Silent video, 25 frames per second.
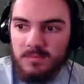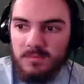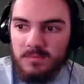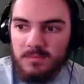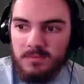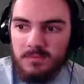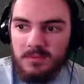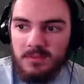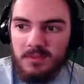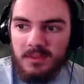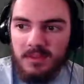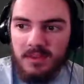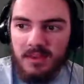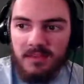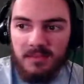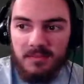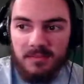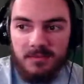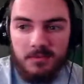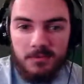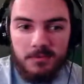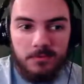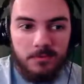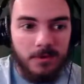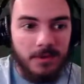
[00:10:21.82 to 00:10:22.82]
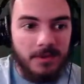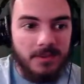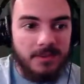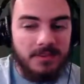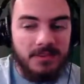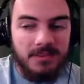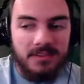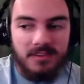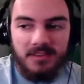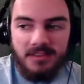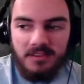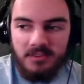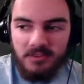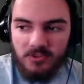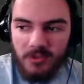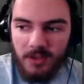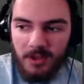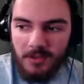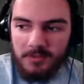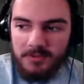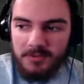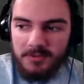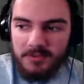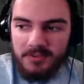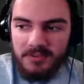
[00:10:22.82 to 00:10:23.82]
Well, I have quite the
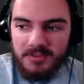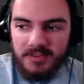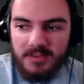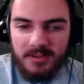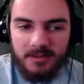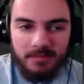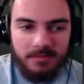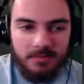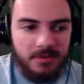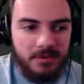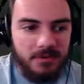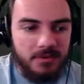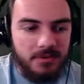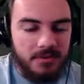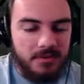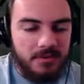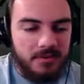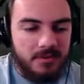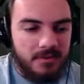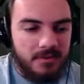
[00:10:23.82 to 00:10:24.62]
contraption set up here.